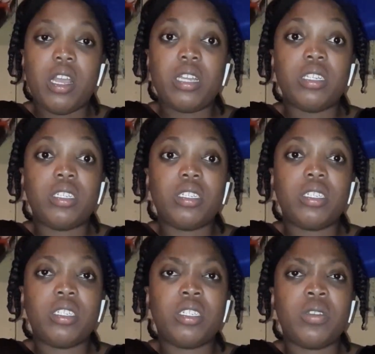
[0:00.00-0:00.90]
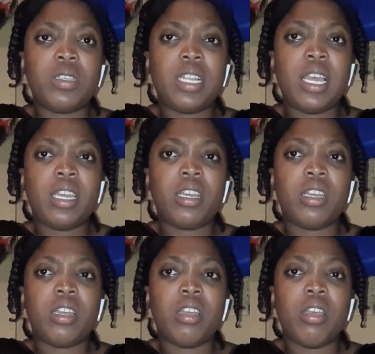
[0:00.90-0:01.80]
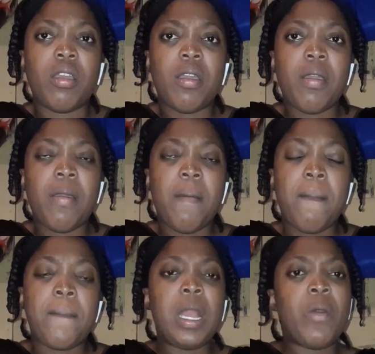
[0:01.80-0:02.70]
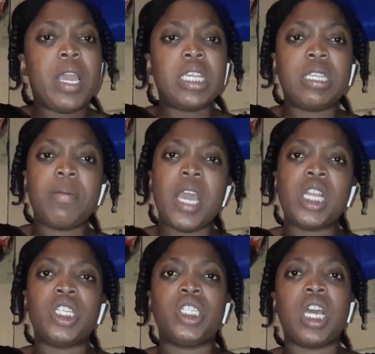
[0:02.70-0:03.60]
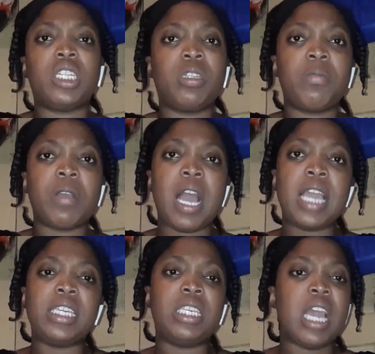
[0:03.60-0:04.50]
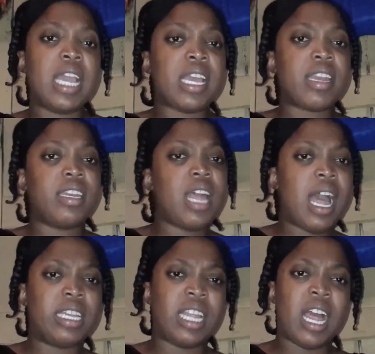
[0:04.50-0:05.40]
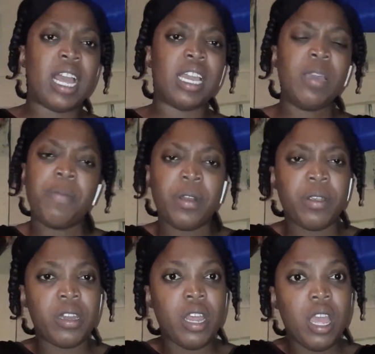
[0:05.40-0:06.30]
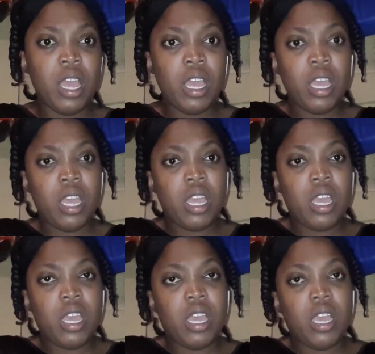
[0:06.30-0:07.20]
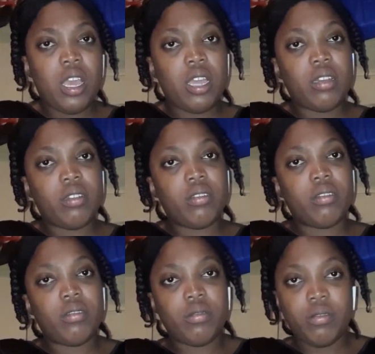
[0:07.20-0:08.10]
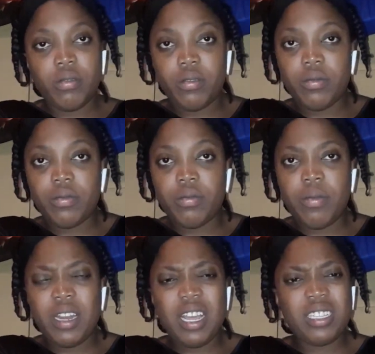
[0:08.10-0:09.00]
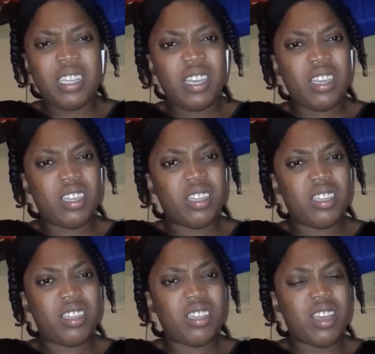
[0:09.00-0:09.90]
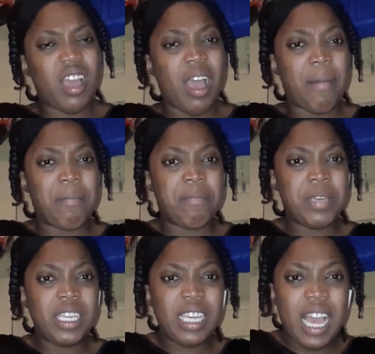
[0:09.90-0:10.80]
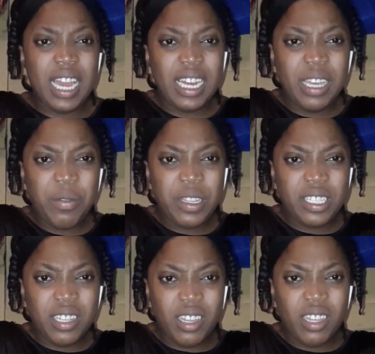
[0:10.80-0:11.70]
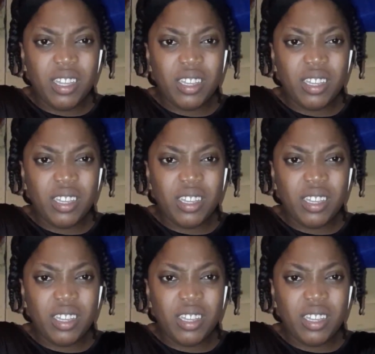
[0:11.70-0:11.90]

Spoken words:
And she was like, man, why you see me and chat to me because you're your daughter, hypocrite. And mother said, "Am me ya deal with so?"